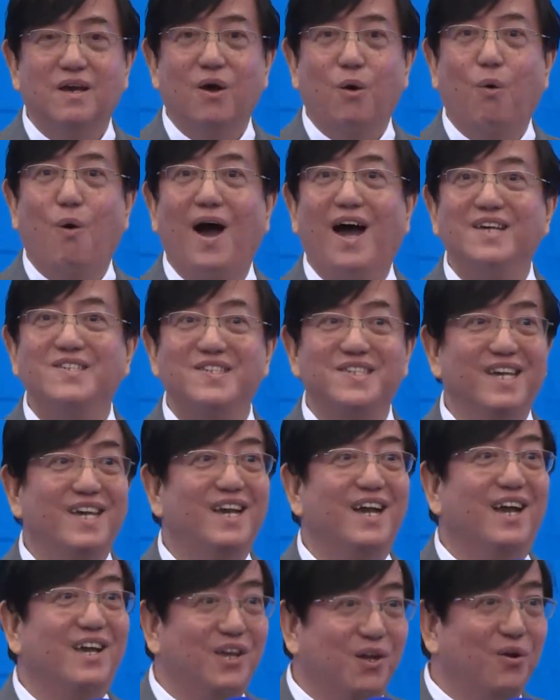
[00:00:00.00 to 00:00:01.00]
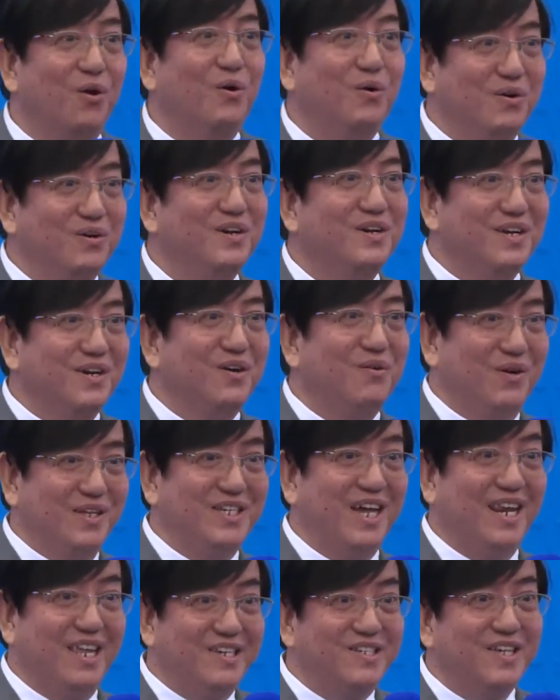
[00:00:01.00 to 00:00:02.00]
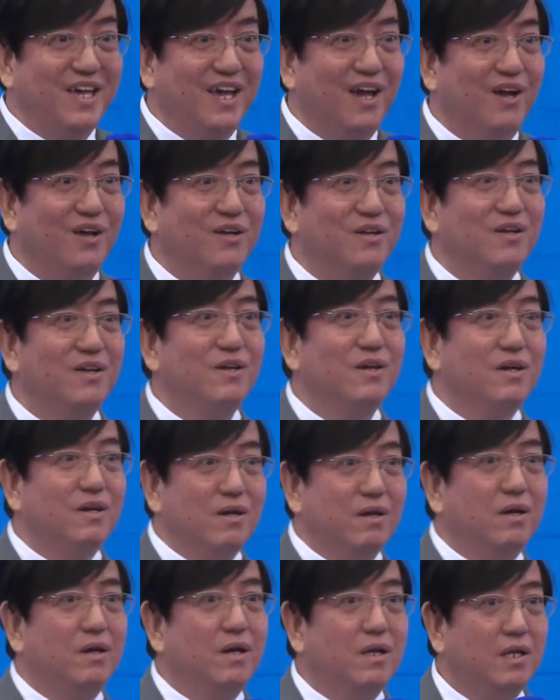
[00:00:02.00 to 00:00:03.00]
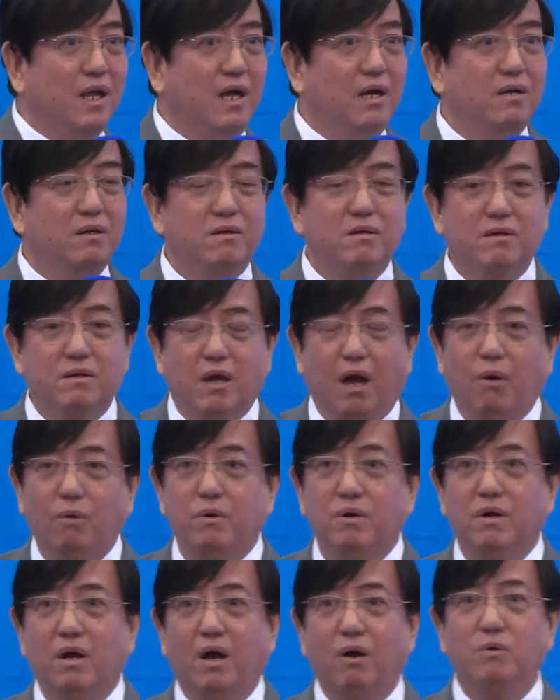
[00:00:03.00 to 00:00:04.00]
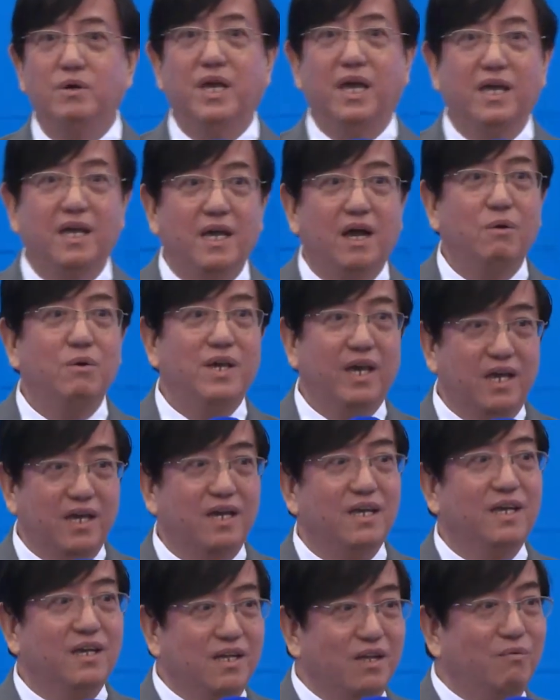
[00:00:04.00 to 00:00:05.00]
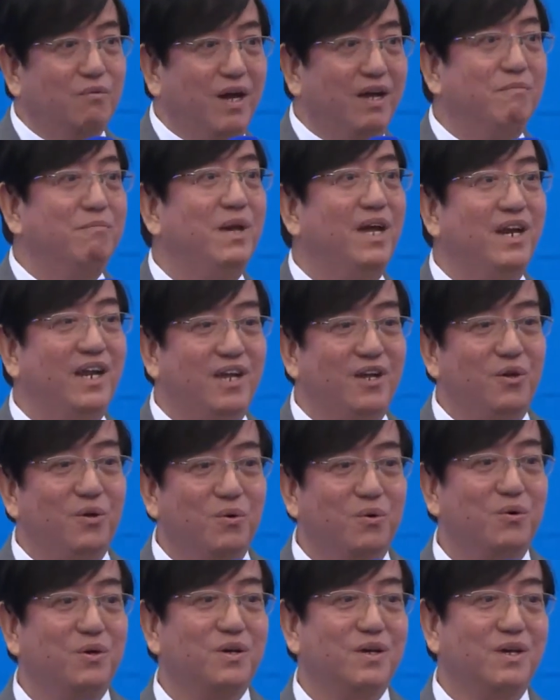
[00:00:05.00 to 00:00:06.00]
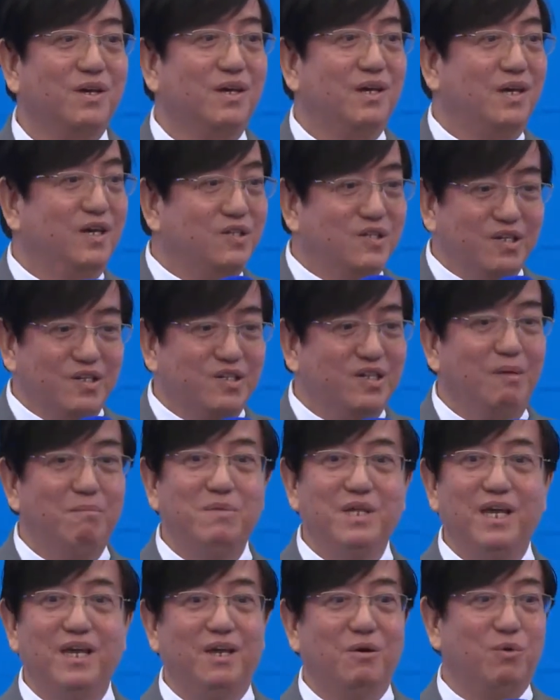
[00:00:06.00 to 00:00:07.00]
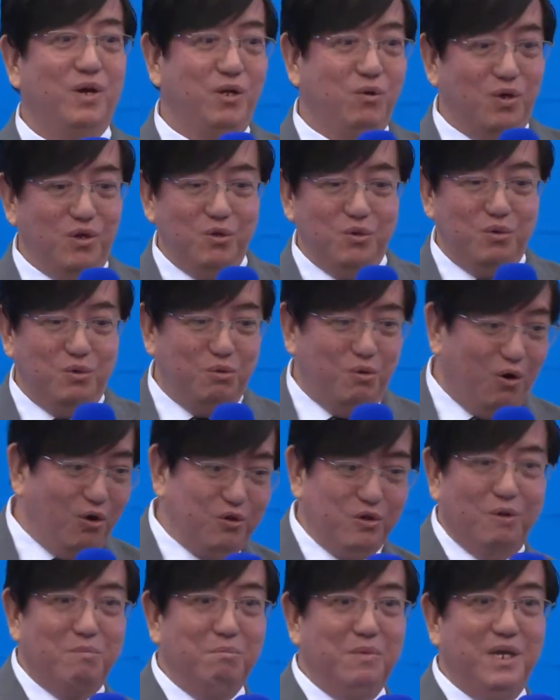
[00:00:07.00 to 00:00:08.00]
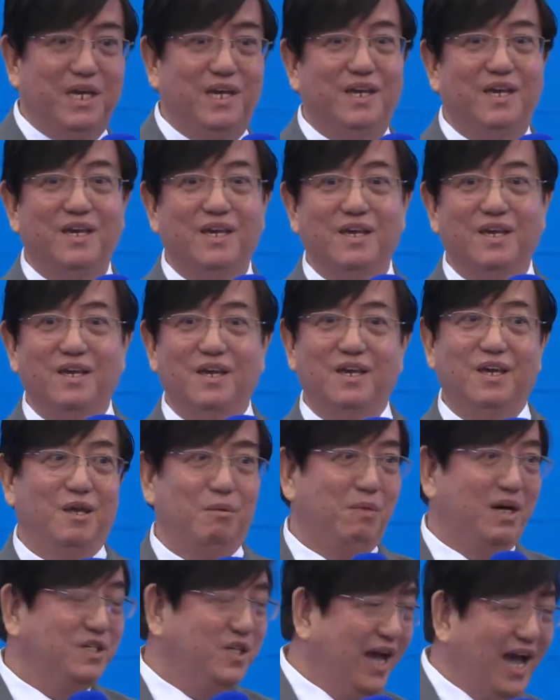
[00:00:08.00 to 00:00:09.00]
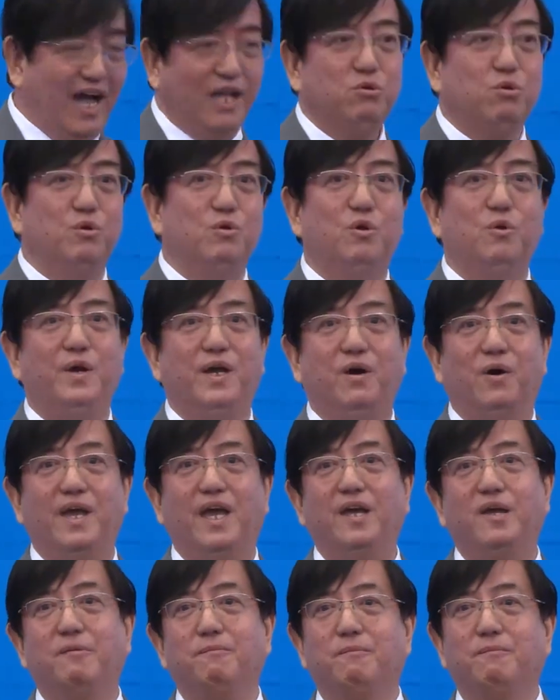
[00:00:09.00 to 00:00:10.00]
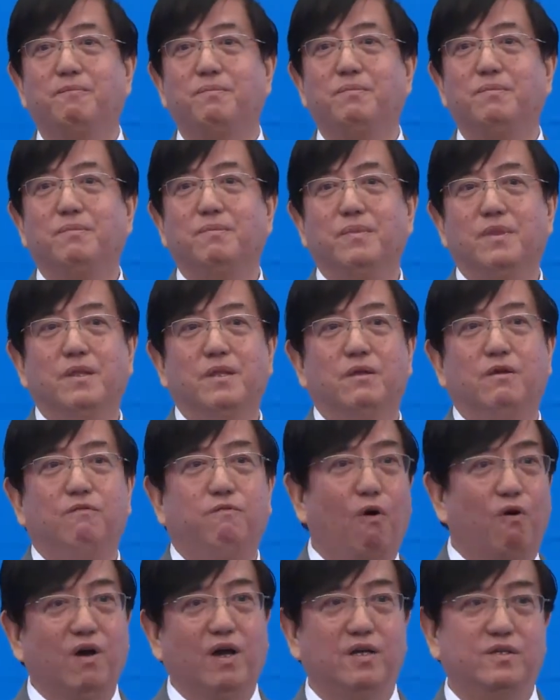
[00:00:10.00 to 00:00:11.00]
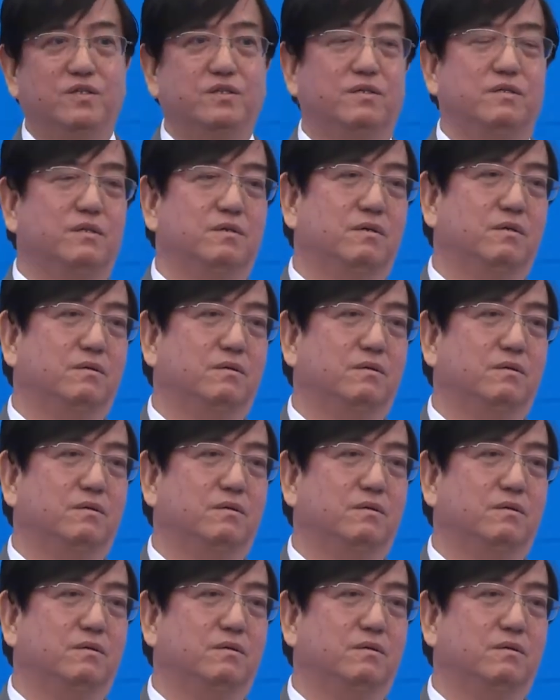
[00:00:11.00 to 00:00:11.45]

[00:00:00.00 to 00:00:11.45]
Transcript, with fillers: Hua Sing, you know what Chinese say? How can the wife marry you? It's the same thing. When you want to do Atomy, must have to do it, okay? Focus.